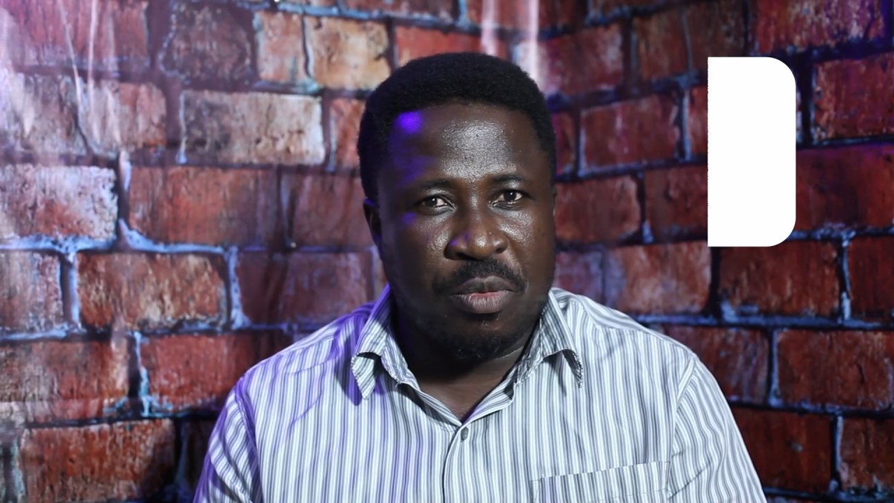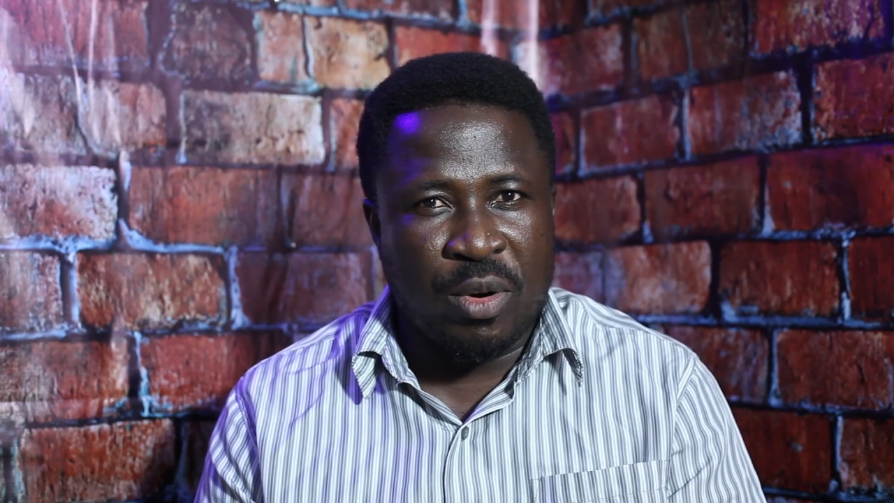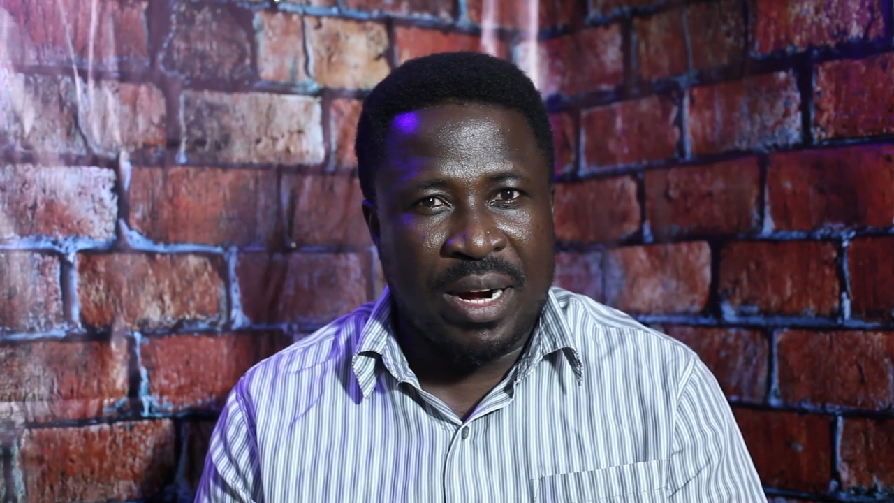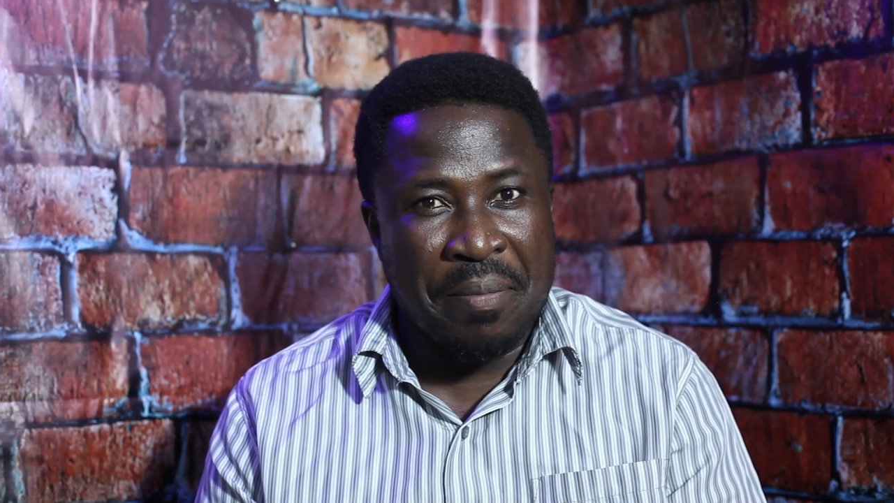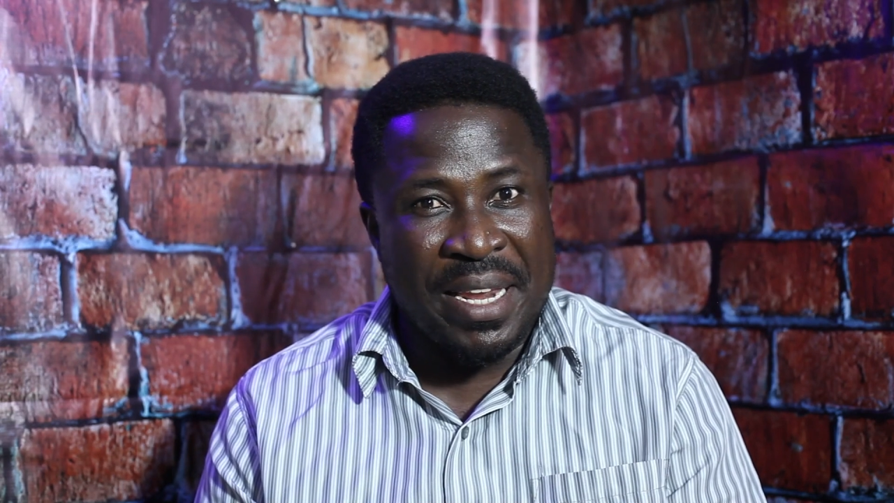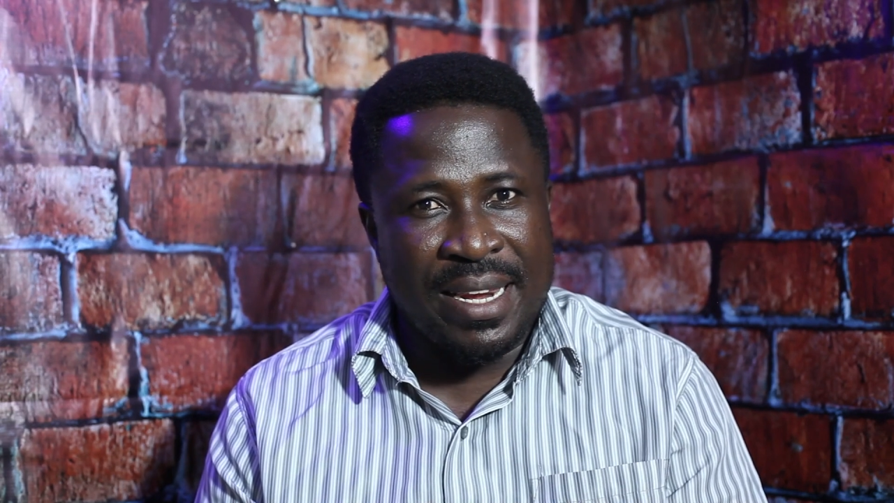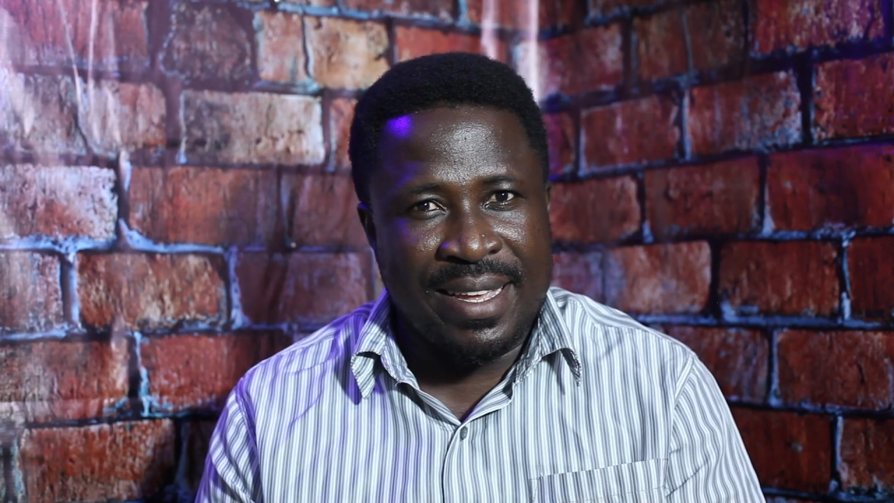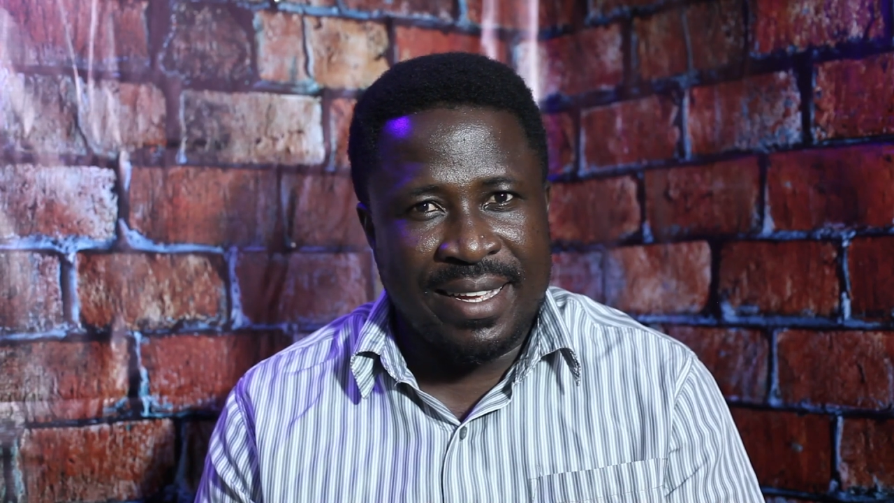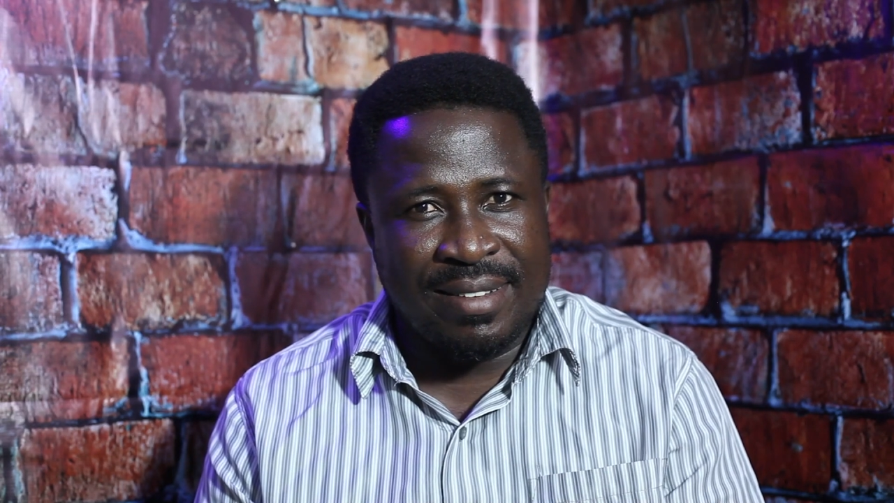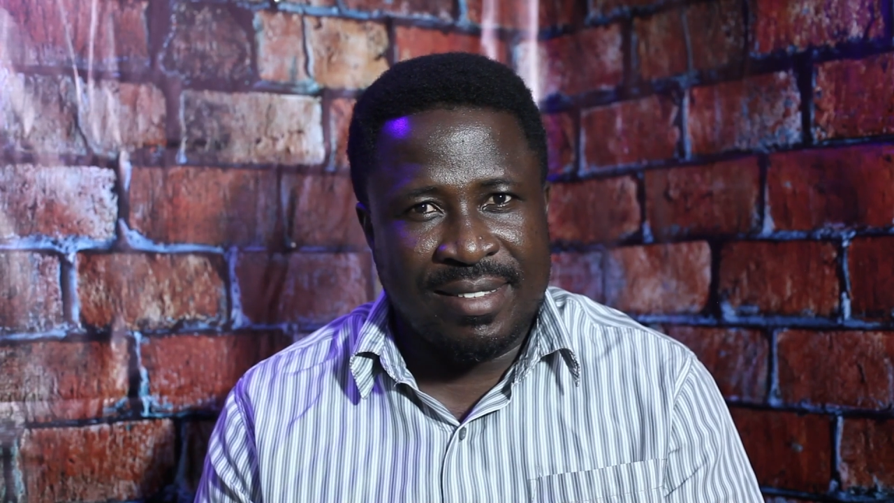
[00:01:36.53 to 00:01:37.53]
programming
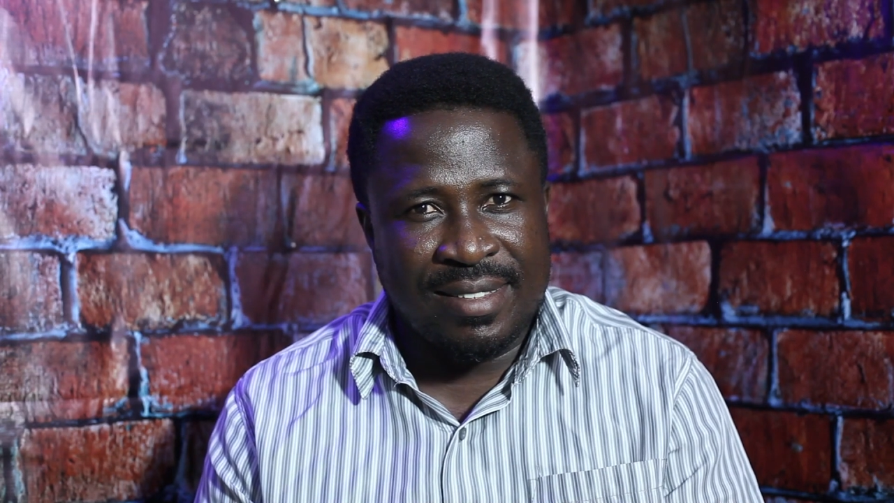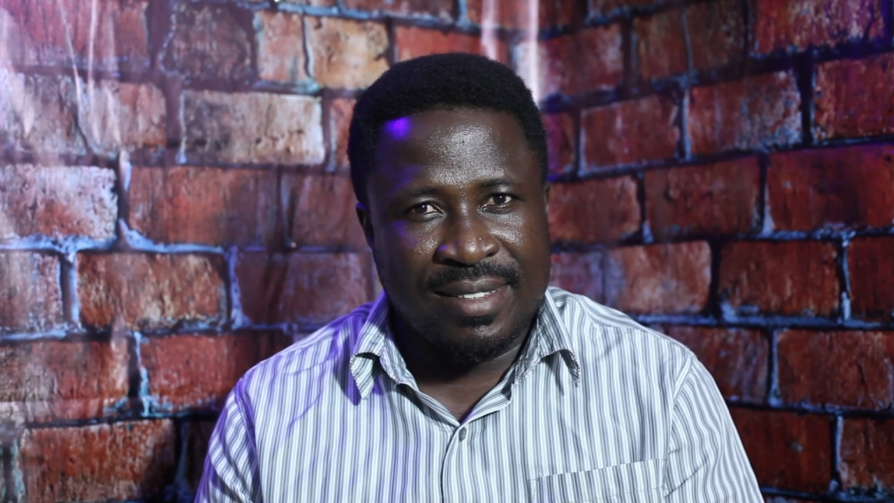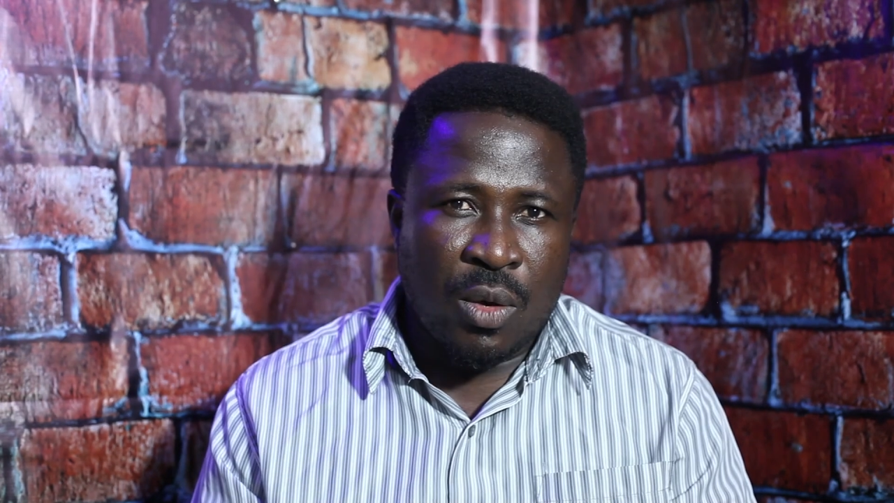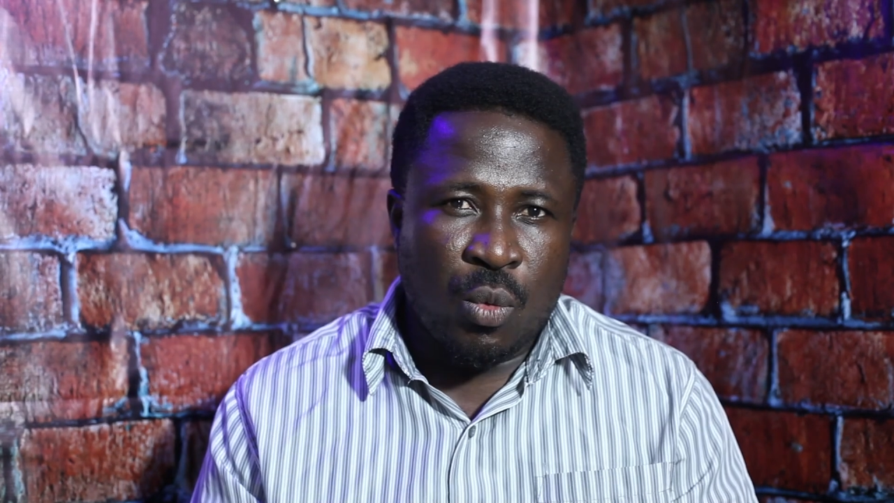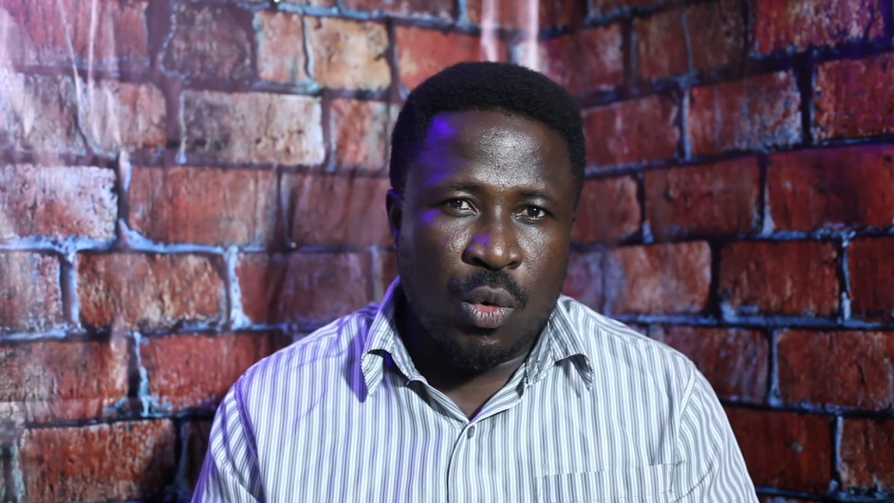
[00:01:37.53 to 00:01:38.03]
needs.